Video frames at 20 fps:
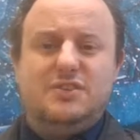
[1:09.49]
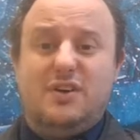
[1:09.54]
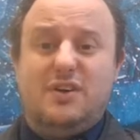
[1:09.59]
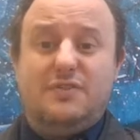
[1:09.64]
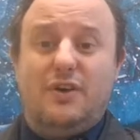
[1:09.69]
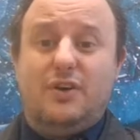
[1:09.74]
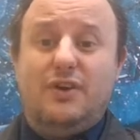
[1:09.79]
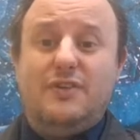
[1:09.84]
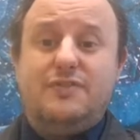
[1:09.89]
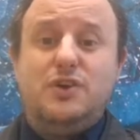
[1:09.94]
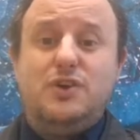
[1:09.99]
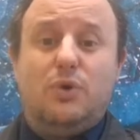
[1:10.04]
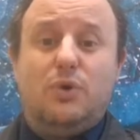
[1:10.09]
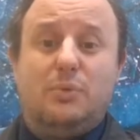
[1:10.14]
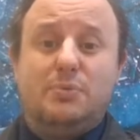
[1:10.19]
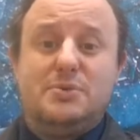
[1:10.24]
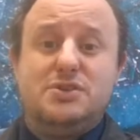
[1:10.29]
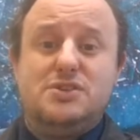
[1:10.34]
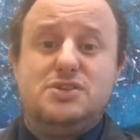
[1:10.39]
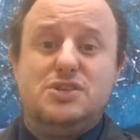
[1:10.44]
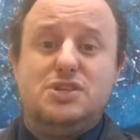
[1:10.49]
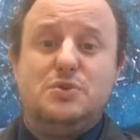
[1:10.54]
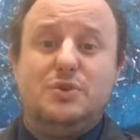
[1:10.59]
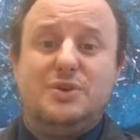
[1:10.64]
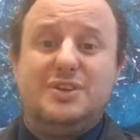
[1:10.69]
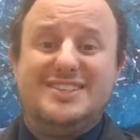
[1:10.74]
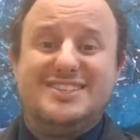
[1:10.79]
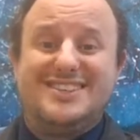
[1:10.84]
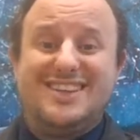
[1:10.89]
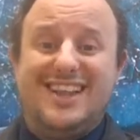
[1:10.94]
there are very few options that you
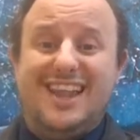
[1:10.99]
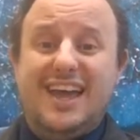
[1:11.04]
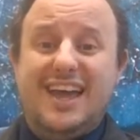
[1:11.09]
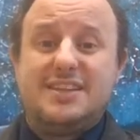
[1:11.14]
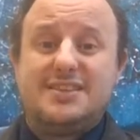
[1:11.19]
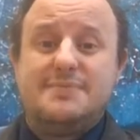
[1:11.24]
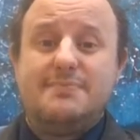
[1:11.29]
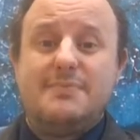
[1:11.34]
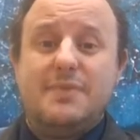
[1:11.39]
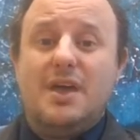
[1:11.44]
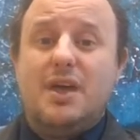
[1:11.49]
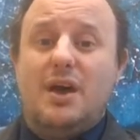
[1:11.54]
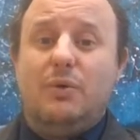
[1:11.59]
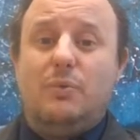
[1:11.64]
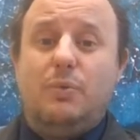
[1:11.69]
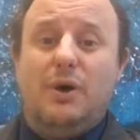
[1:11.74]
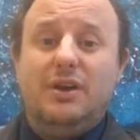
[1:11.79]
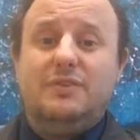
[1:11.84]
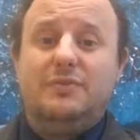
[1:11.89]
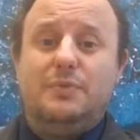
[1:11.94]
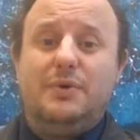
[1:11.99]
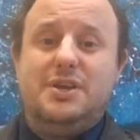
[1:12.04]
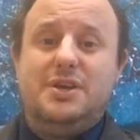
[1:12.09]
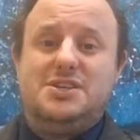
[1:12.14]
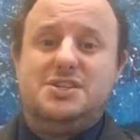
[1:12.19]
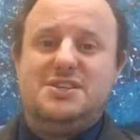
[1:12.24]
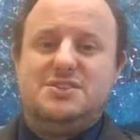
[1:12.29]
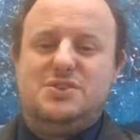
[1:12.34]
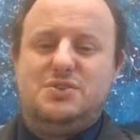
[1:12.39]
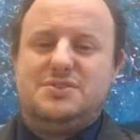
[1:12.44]
can select, one of
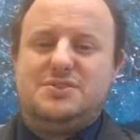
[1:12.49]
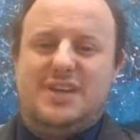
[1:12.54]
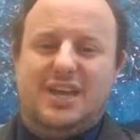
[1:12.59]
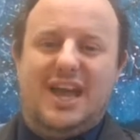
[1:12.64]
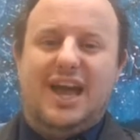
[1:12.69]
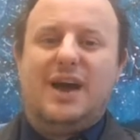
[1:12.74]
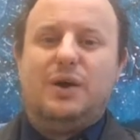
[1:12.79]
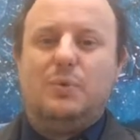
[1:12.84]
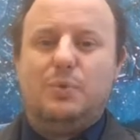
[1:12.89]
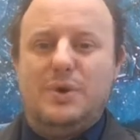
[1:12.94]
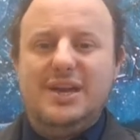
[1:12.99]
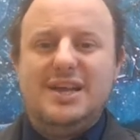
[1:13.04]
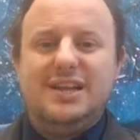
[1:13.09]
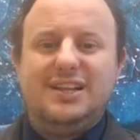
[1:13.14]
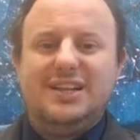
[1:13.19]
which is you can say how